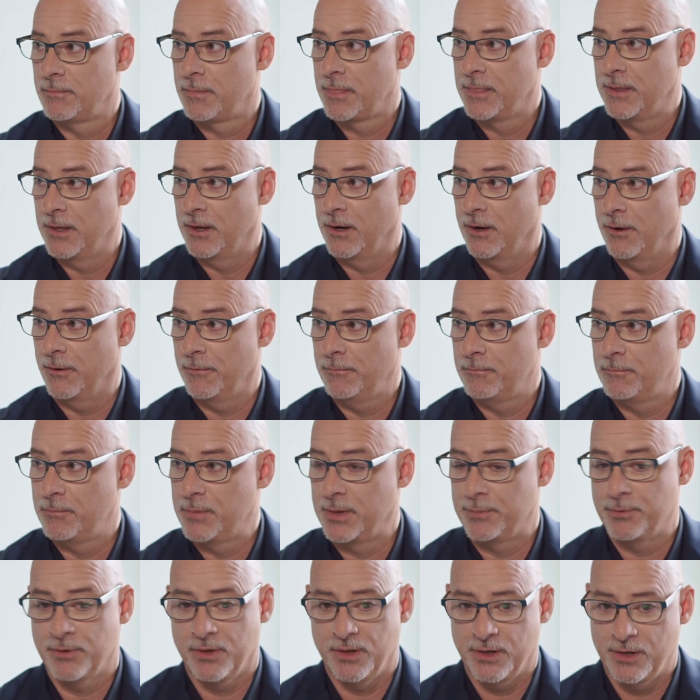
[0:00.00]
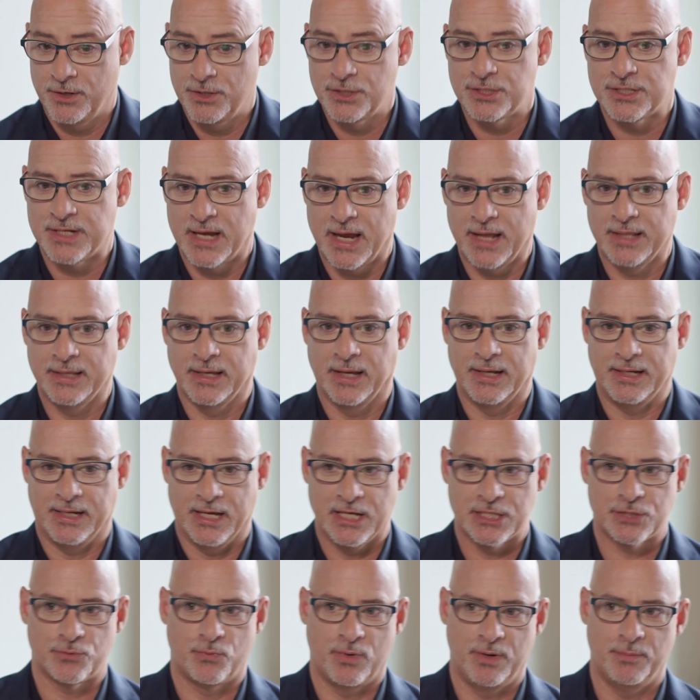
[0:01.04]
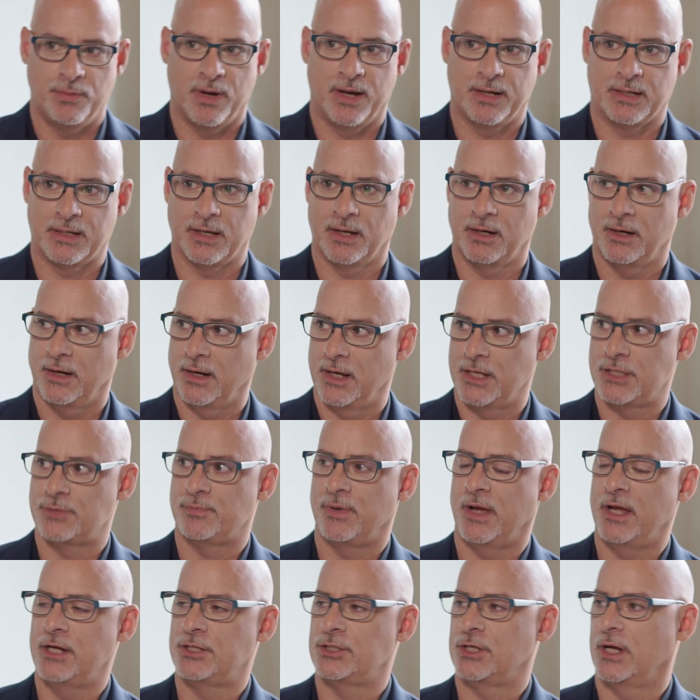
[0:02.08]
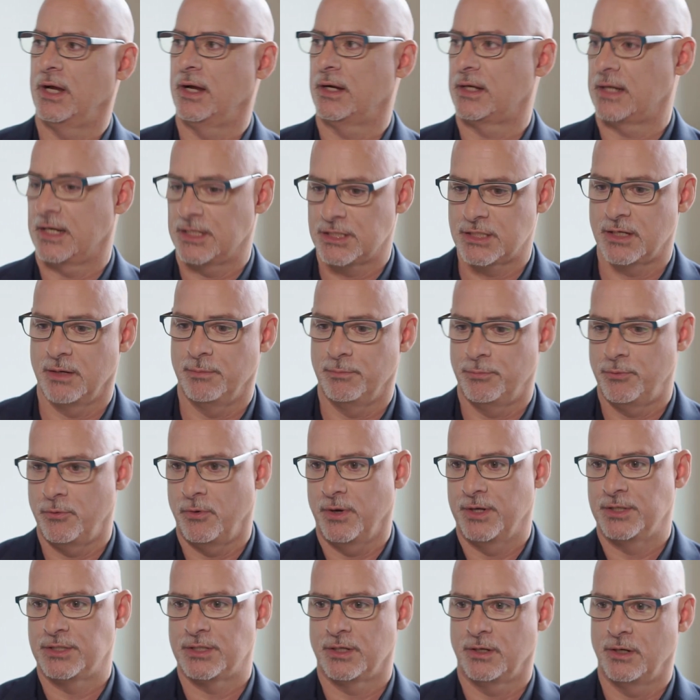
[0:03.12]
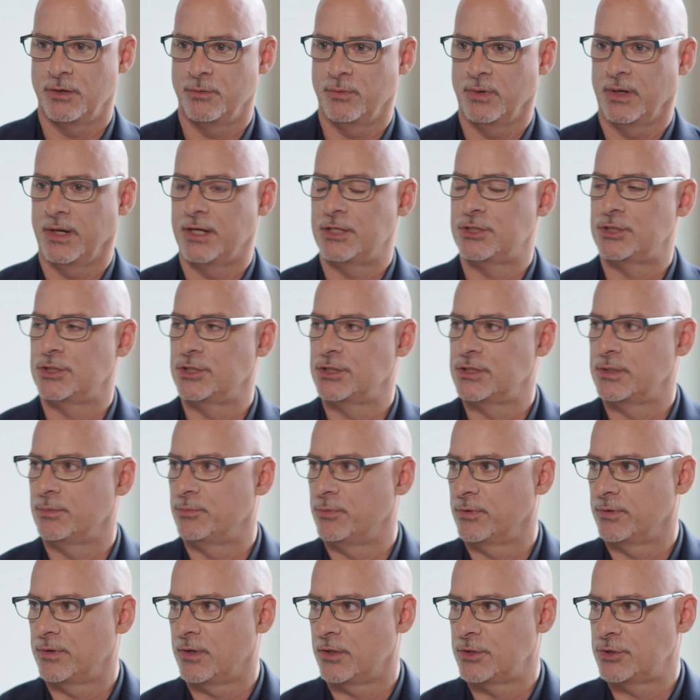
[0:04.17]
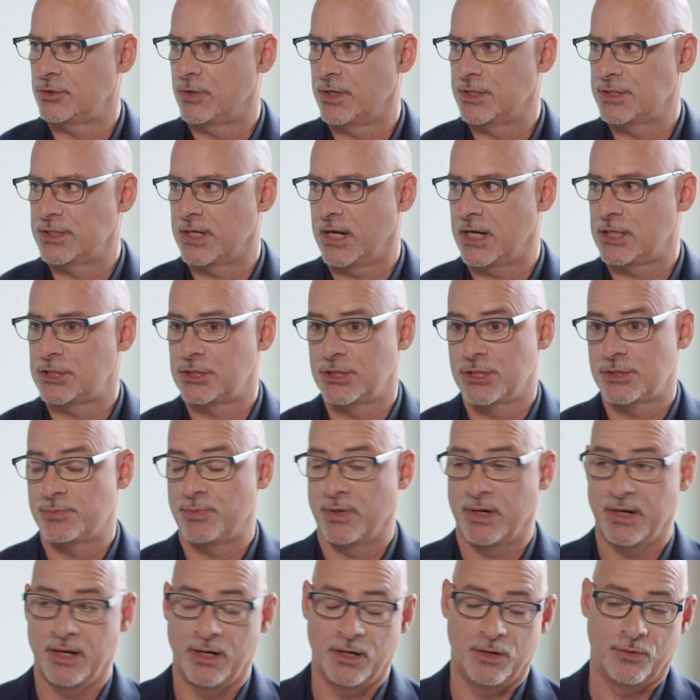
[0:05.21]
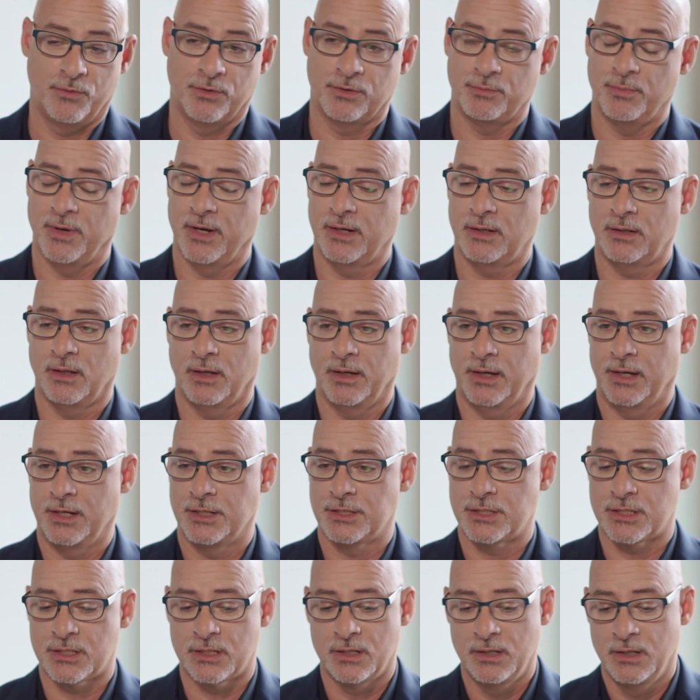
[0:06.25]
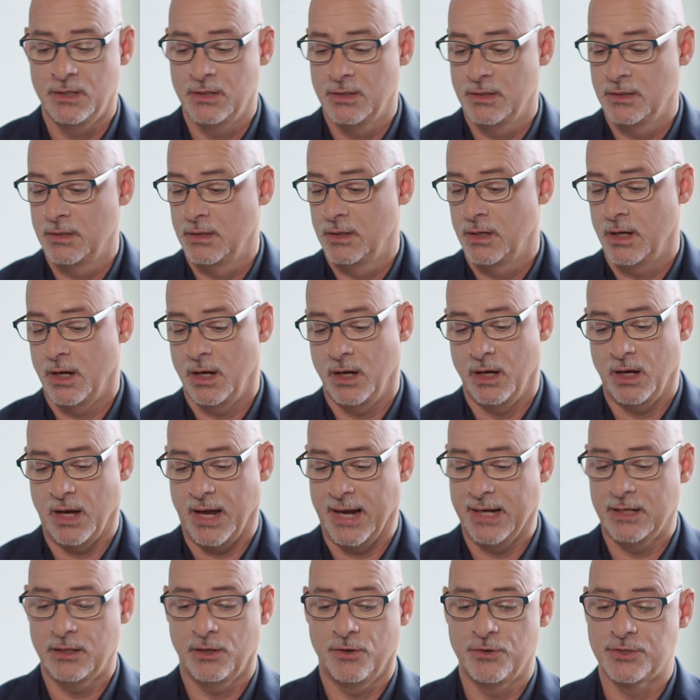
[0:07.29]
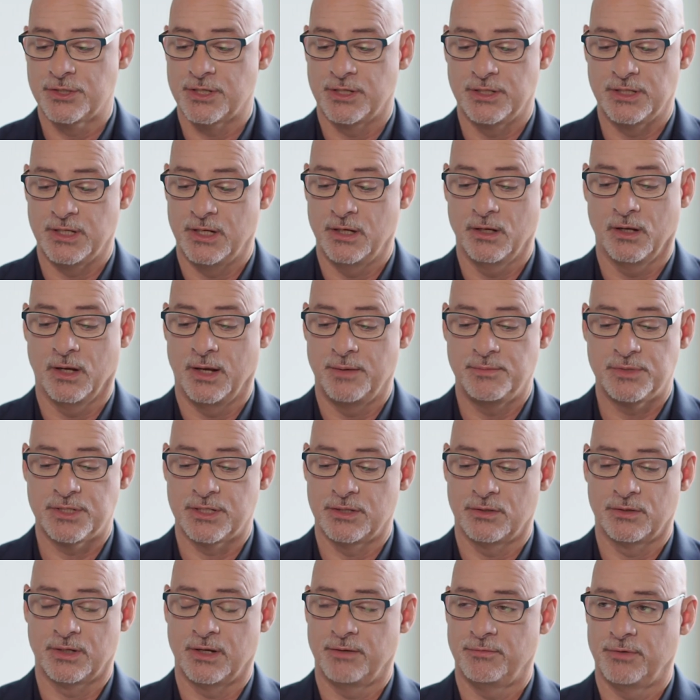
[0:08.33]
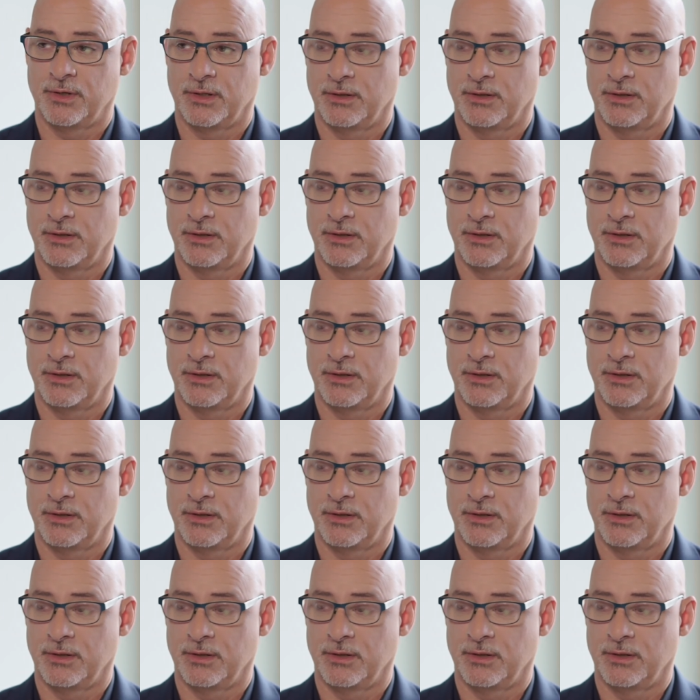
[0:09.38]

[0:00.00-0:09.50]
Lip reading: You know, people don't understand that. Yes, we might get a nice paycheck at some point in our relationship with our transactions, but I know with my clients, I close a deal, I'm still giving